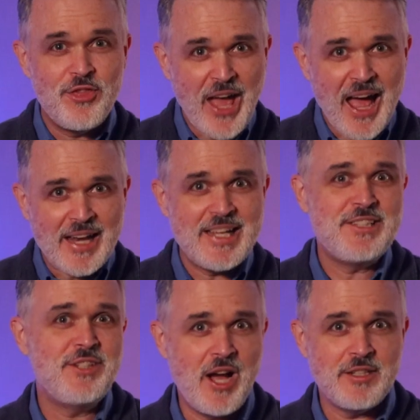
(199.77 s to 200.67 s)
That
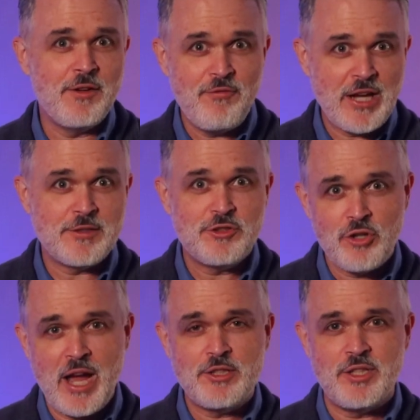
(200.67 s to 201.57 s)
is not an effective
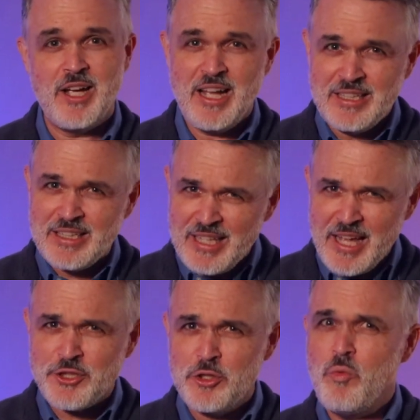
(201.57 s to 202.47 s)
strategy
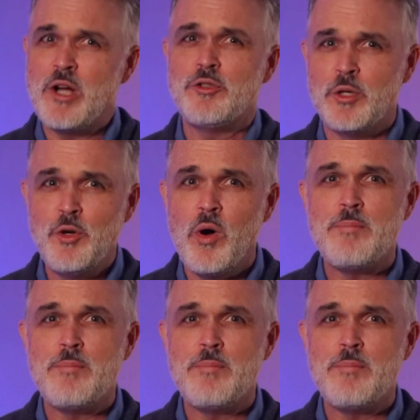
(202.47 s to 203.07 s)
unless you want to annoy